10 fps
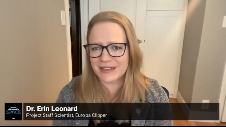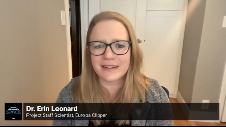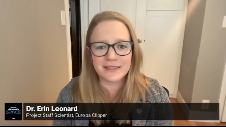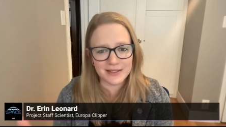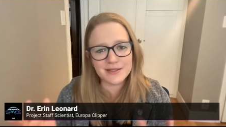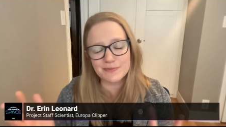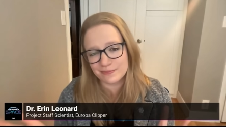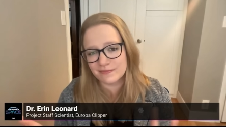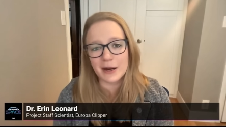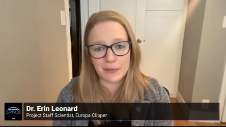it's
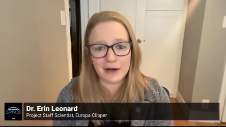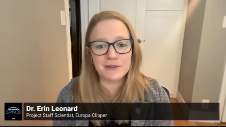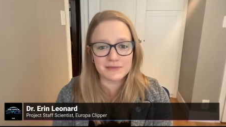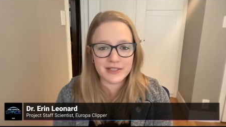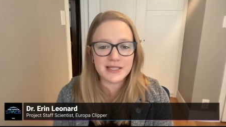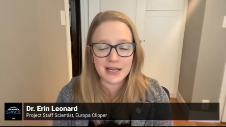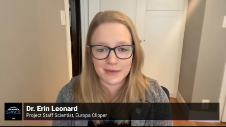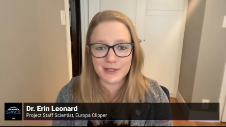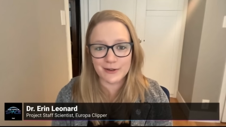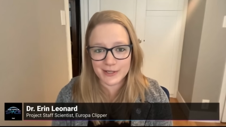about the same
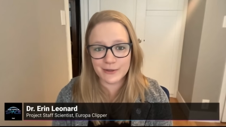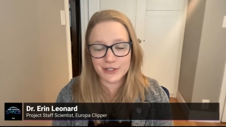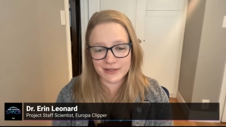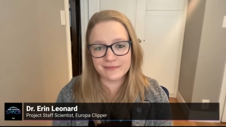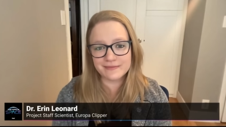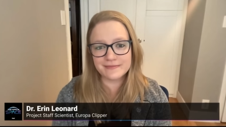as Earth's ocean.